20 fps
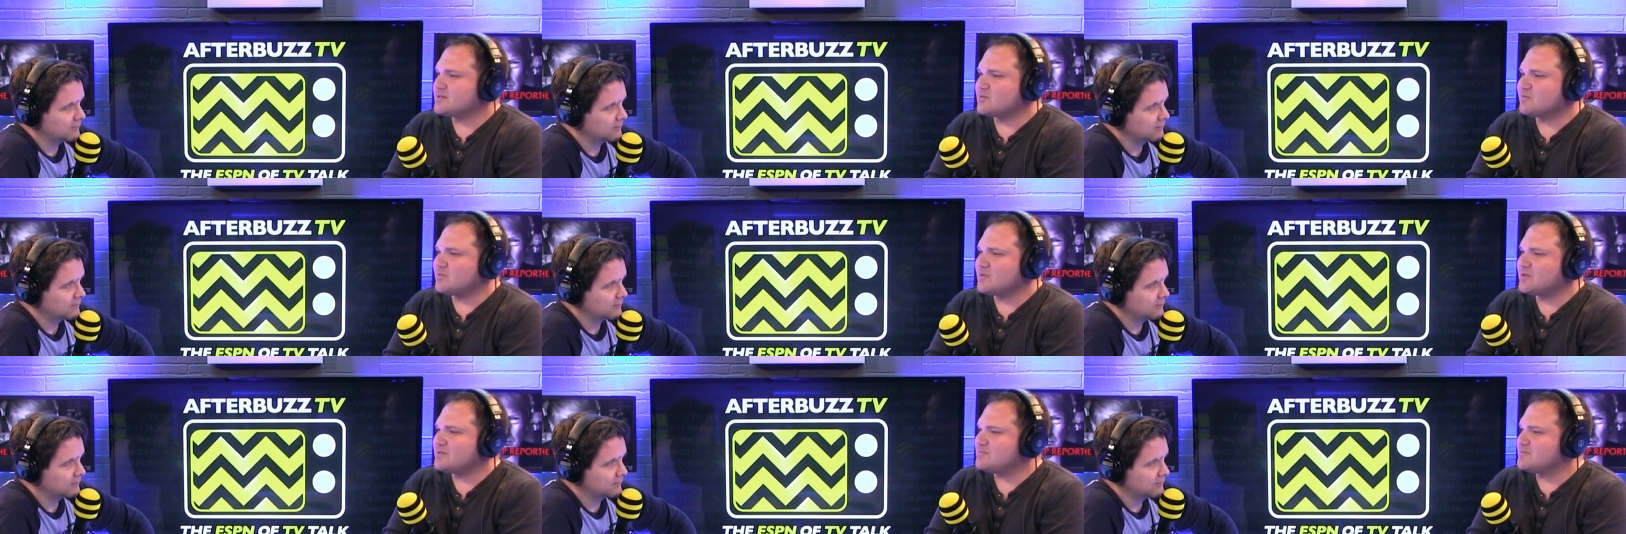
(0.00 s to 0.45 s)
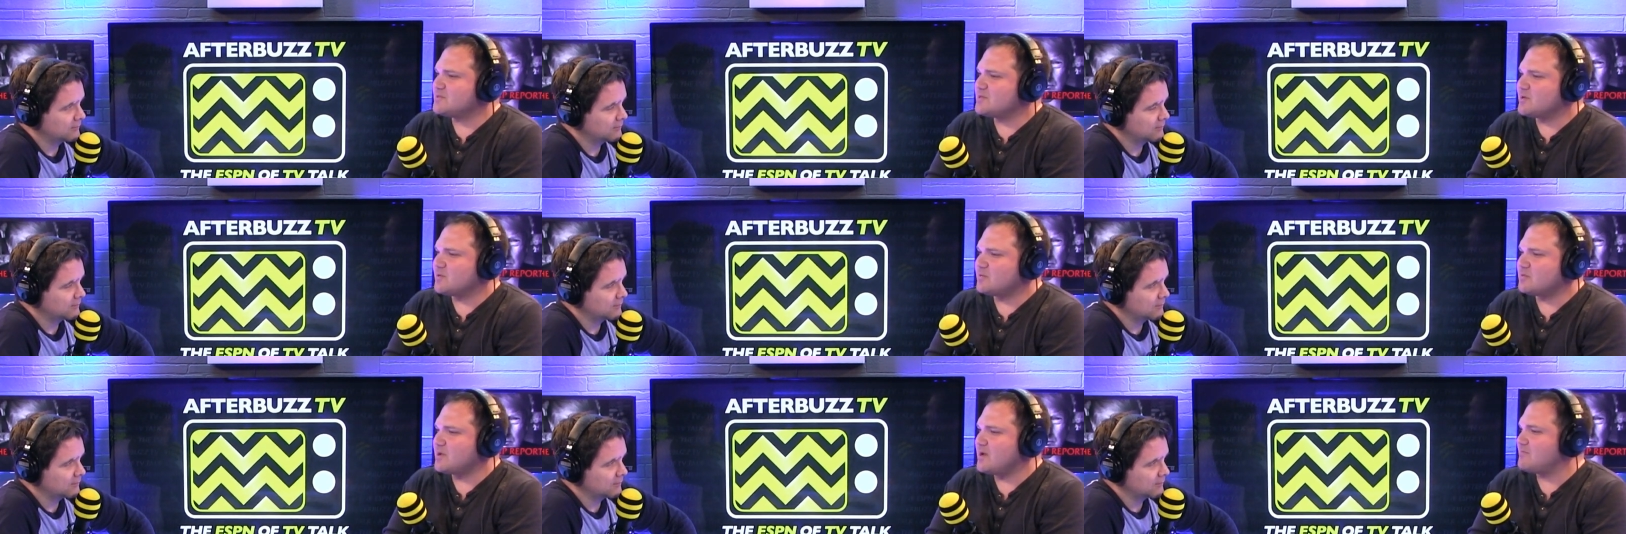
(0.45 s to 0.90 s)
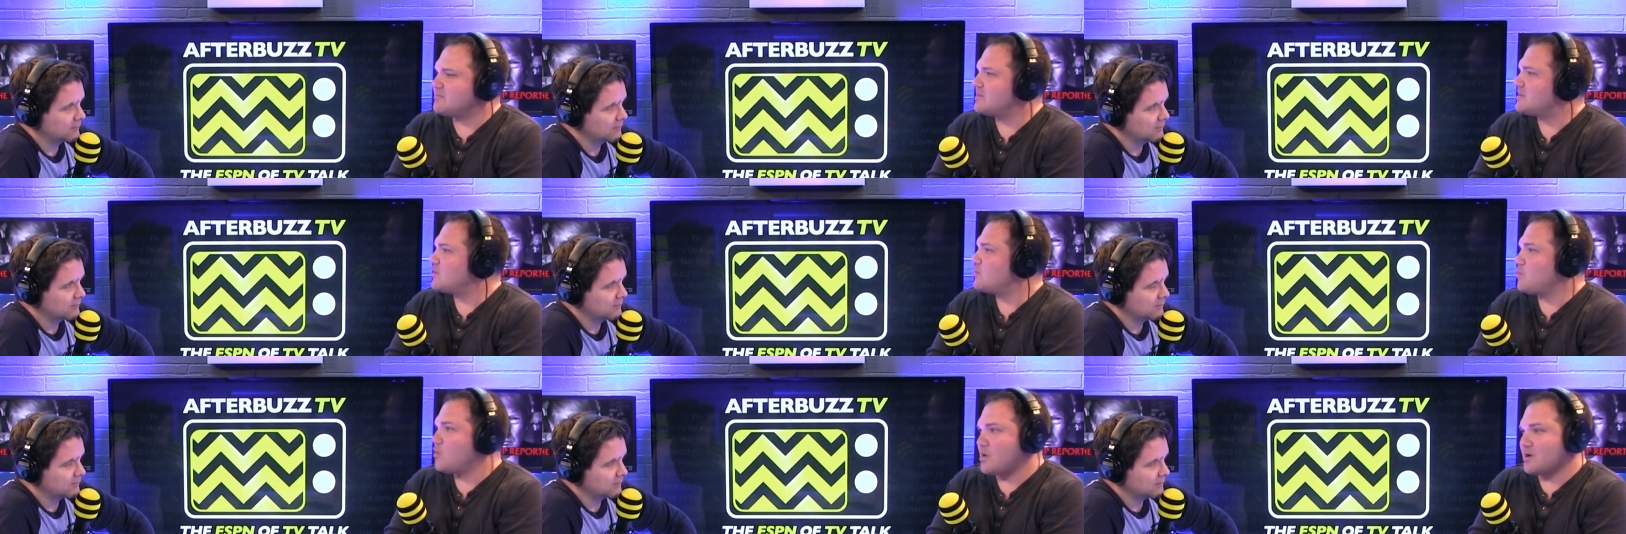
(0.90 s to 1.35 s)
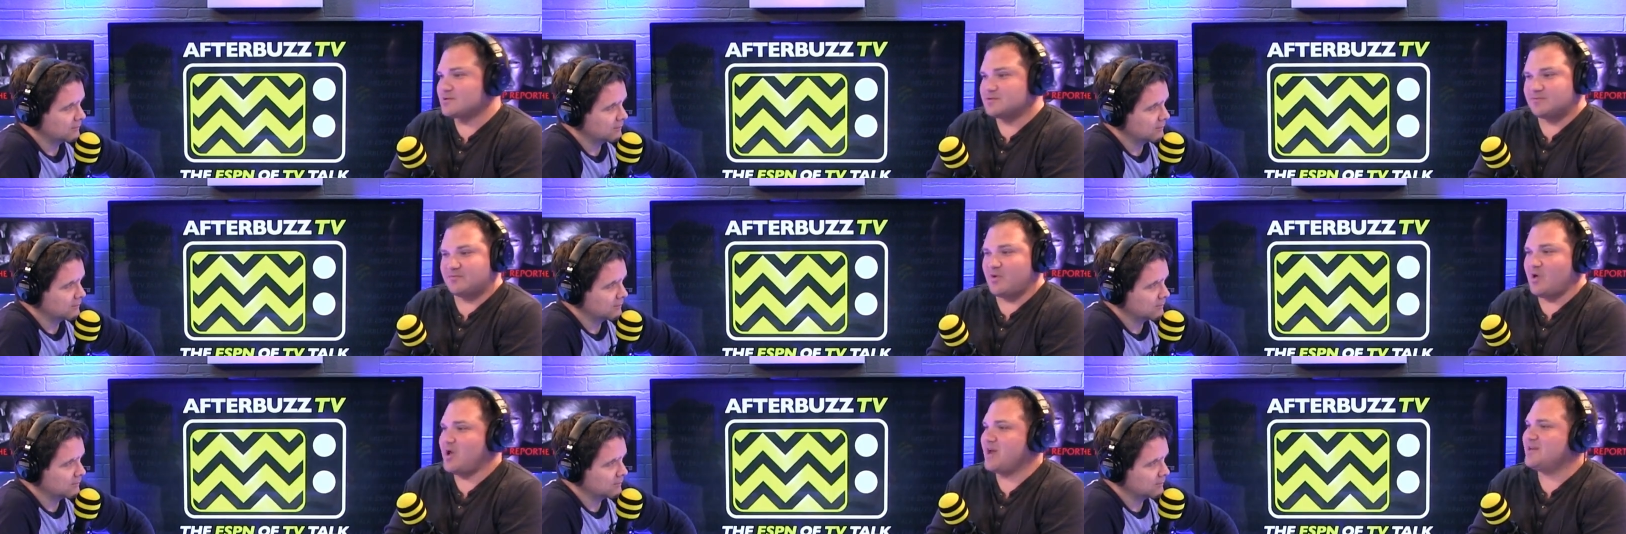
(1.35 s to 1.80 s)
Speaker 1: It you know everything worked
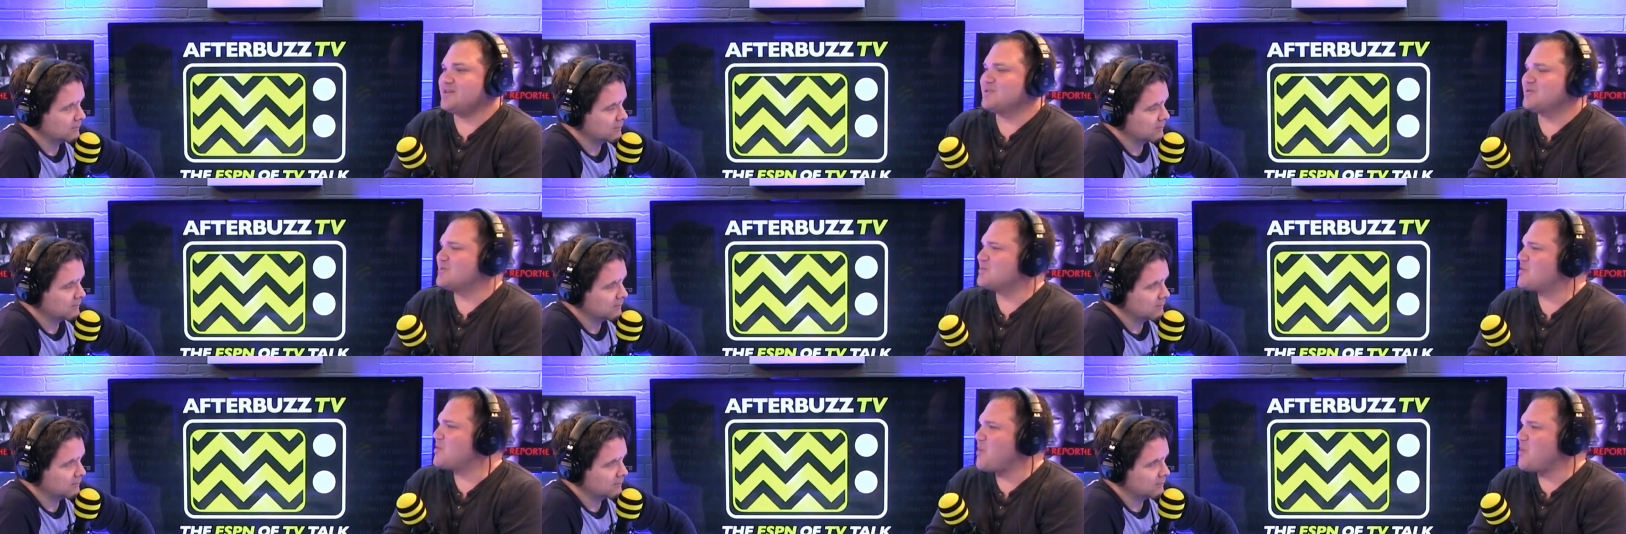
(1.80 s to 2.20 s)
fine. You know